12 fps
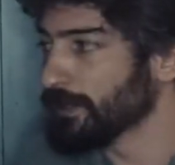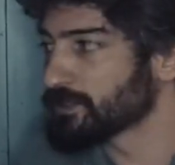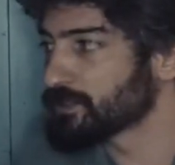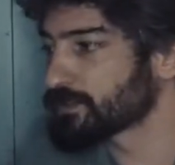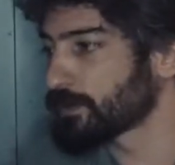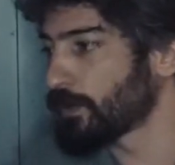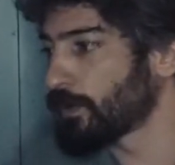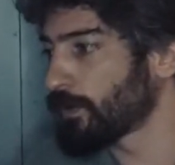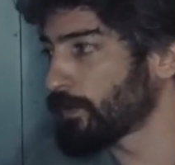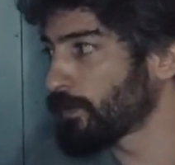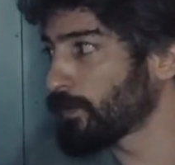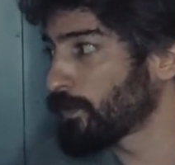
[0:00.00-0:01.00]

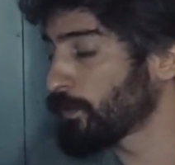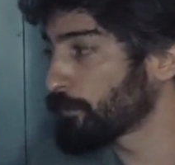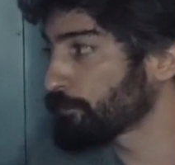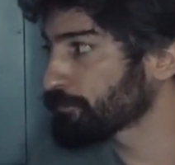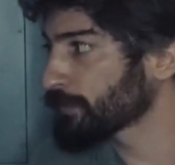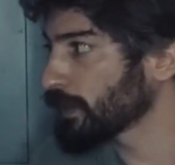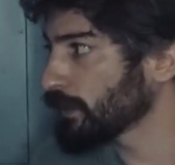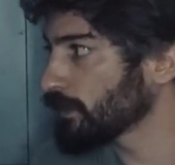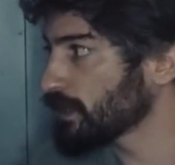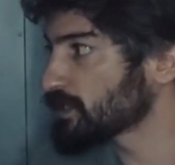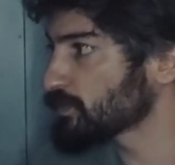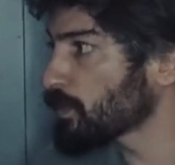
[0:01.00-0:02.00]
So
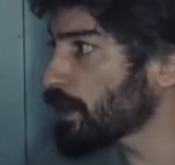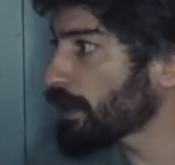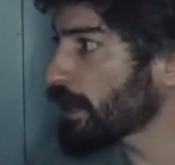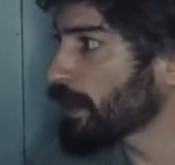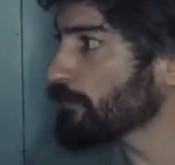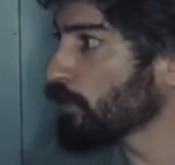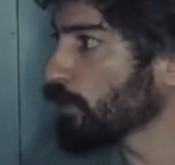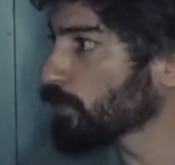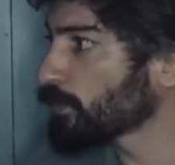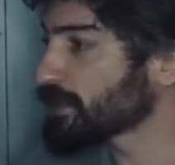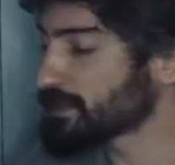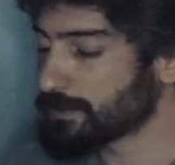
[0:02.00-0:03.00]
that's why I'm
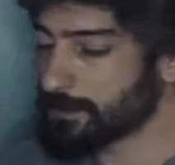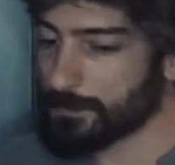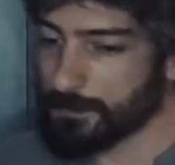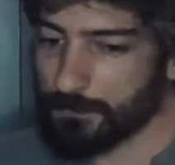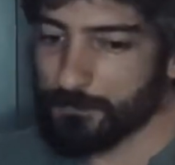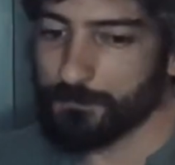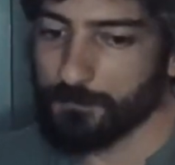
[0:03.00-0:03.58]
always